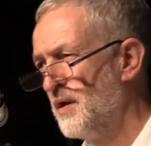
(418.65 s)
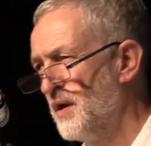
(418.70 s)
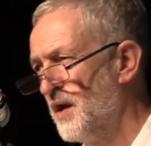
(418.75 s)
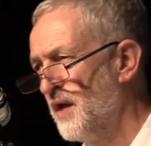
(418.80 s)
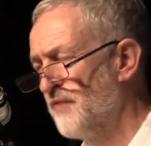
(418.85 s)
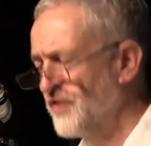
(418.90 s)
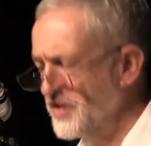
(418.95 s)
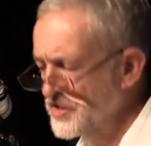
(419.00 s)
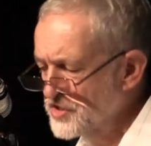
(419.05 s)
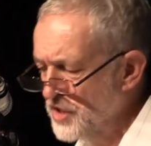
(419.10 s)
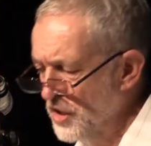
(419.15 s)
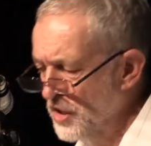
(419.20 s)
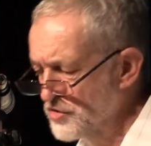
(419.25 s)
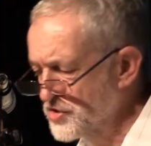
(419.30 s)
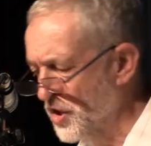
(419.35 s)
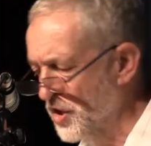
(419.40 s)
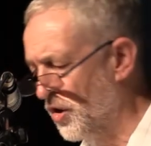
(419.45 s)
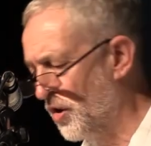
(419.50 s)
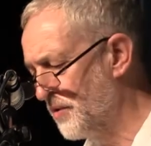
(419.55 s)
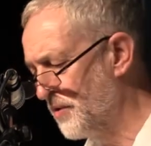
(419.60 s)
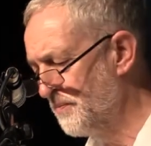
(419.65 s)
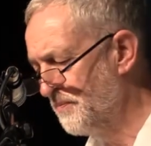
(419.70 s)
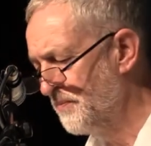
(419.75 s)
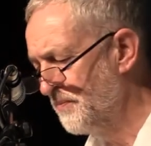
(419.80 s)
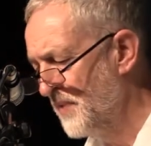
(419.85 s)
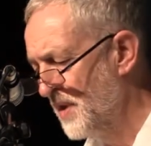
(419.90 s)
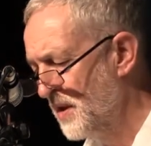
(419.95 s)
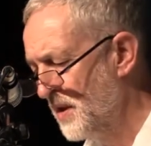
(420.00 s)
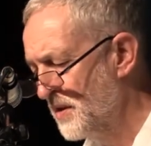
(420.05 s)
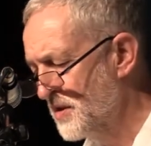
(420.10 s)
If this goes on,
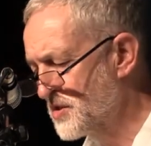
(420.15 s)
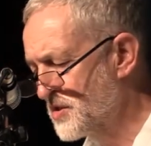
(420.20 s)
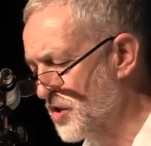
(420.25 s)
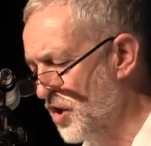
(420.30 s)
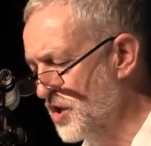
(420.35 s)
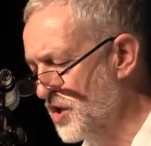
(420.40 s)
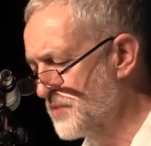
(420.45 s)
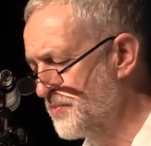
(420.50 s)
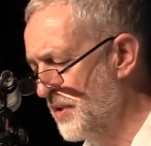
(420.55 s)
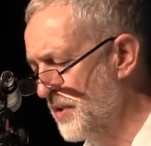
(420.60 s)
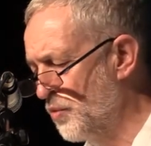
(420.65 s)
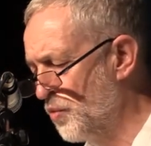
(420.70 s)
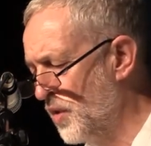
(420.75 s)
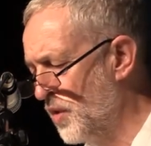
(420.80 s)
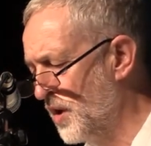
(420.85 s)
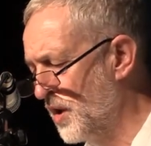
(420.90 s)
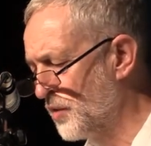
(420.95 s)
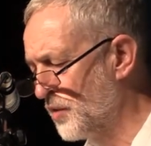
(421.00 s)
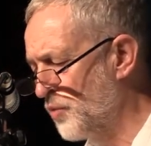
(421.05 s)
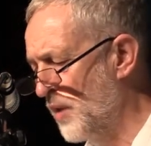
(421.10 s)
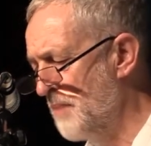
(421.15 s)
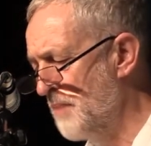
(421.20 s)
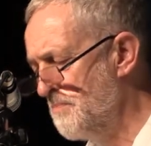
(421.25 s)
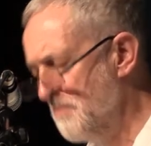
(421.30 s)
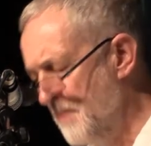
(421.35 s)
there's going to be a world where